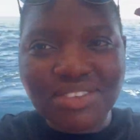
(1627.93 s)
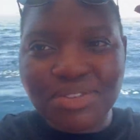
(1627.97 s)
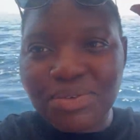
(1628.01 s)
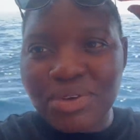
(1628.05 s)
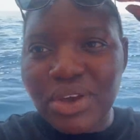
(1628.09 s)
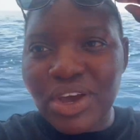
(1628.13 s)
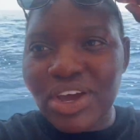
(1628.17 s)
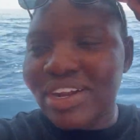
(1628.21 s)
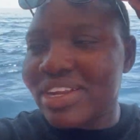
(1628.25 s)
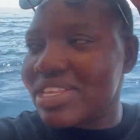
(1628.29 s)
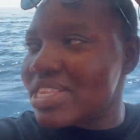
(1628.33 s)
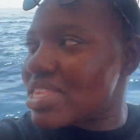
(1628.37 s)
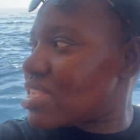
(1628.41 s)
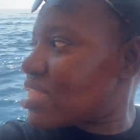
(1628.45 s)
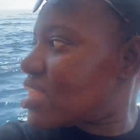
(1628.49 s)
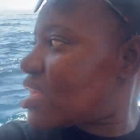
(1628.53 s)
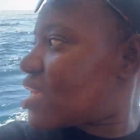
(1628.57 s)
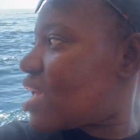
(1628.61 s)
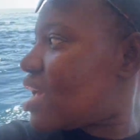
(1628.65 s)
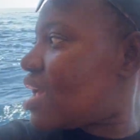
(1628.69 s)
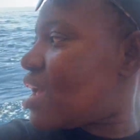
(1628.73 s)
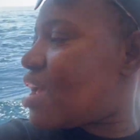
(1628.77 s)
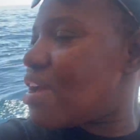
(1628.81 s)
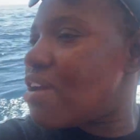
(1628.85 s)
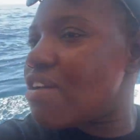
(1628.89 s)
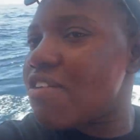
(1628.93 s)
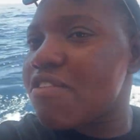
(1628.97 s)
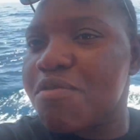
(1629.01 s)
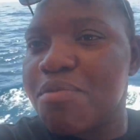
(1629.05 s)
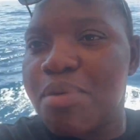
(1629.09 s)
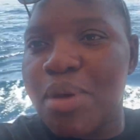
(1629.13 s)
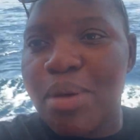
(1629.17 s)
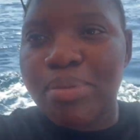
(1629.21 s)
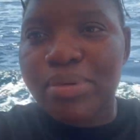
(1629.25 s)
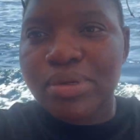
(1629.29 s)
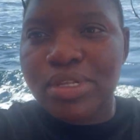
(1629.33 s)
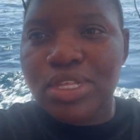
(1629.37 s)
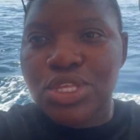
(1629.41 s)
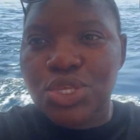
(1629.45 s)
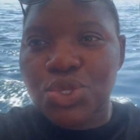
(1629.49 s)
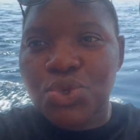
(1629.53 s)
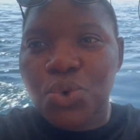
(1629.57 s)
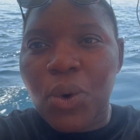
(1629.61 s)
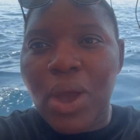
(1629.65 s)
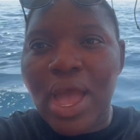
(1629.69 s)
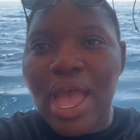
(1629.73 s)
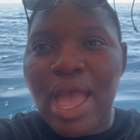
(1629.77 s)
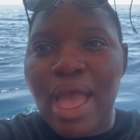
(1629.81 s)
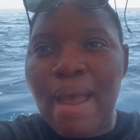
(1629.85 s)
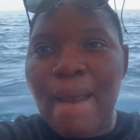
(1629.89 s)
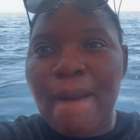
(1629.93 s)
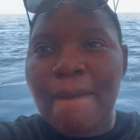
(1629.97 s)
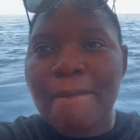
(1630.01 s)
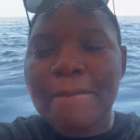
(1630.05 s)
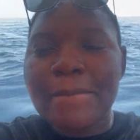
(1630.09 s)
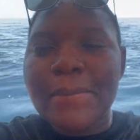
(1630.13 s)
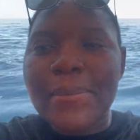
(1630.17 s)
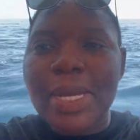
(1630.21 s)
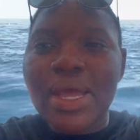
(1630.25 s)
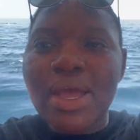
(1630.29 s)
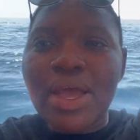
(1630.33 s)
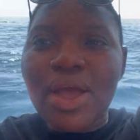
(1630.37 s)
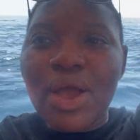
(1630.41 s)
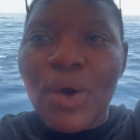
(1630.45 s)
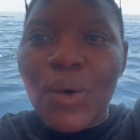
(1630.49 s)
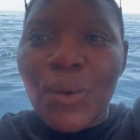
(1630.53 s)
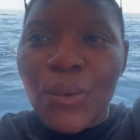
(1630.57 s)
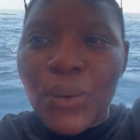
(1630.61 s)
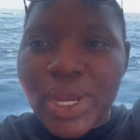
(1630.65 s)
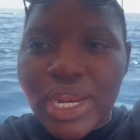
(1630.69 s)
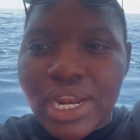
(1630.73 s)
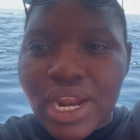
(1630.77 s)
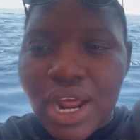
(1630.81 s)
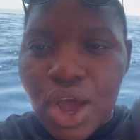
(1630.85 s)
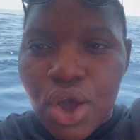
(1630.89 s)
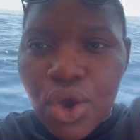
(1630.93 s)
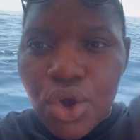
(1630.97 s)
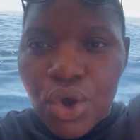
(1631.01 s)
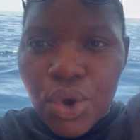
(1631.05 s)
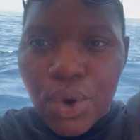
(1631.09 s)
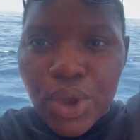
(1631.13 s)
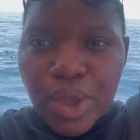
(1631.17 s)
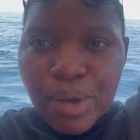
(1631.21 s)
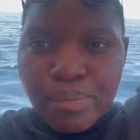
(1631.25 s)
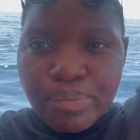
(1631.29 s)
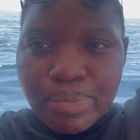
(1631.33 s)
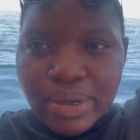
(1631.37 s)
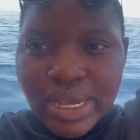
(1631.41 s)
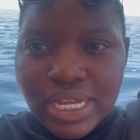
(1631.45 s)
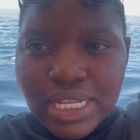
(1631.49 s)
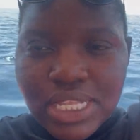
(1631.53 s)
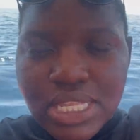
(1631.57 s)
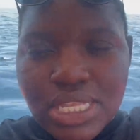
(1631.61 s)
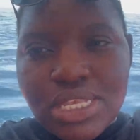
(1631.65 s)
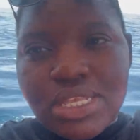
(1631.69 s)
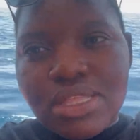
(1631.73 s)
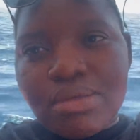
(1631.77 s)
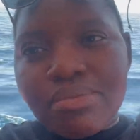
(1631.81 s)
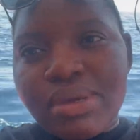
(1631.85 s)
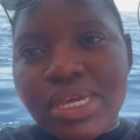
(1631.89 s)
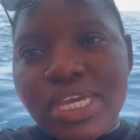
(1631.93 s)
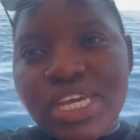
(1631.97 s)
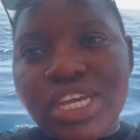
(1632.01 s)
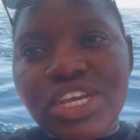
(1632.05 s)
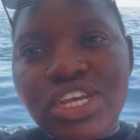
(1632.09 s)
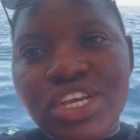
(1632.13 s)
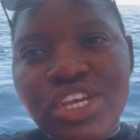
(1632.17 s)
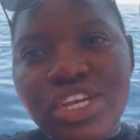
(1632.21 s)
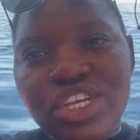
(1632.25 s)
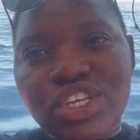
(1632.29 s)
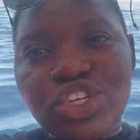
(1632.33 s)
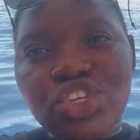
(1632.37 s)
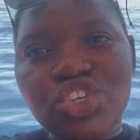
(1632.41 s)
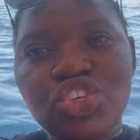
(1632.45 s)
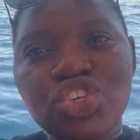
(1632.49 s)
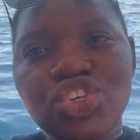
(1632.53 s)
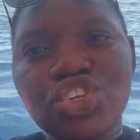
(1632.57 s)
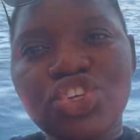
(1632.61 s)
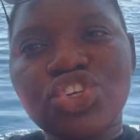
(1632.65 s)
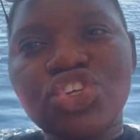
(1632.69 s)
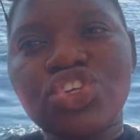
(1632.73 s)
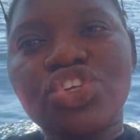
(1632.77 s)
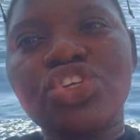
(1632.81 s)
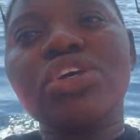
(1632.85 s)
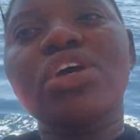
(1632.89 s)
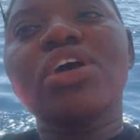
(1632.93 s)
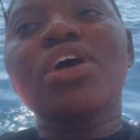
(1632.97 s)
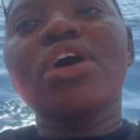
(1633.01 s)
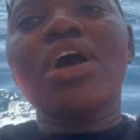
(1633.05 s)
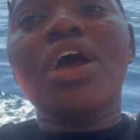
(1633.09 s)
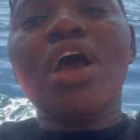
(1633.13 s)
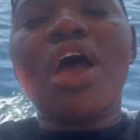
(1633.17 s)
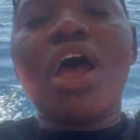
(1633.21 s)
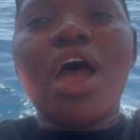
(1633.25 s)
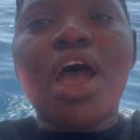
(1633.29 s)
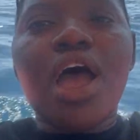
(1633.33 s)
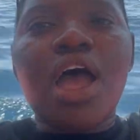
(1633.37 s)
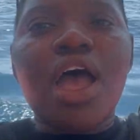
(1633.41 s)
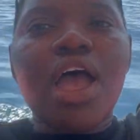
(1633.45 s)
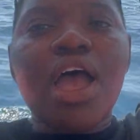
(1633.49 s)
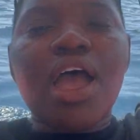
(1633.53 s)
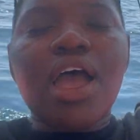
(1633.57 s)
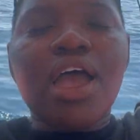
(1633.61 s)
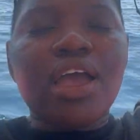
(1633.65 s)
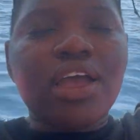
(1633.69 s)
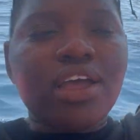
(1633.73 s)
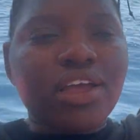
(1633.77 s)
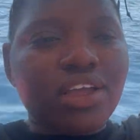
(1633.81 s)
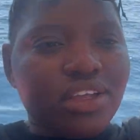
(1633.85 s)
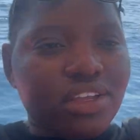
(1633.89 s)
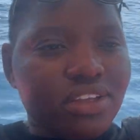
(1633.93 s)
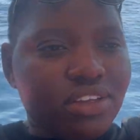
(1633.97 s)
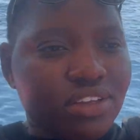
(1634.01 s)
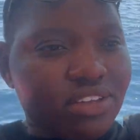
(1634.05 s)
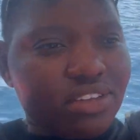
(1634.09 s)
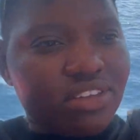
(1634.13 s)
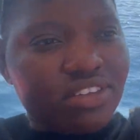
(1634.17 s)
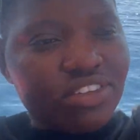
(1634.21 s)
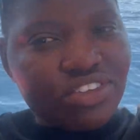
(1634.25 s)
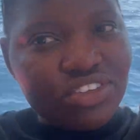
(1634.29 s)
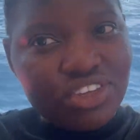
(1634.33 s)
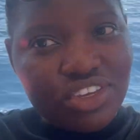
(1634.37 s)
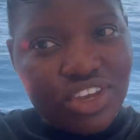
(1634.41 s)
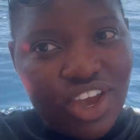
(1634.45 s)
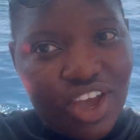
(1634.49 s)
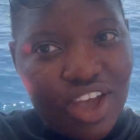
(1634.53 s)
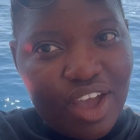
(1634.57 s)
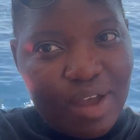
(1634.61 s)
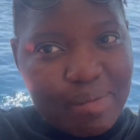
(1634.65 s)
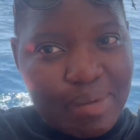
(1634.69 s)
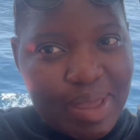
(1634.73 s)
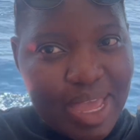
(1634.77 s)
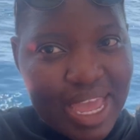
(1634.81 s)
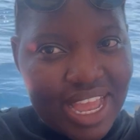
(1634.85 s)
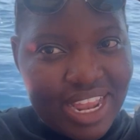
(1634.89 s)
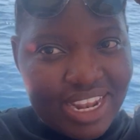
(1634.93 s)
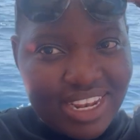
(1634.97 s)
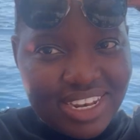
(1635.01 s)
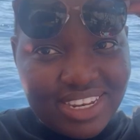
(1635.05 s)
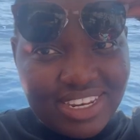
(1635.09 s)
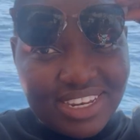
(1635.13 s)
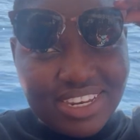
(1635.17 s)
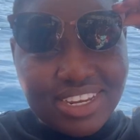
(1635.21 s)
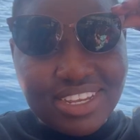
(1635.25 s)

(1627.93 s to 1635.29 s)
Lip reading: Got into the cave, people swam. We're now going back to the beach, and yeah, man.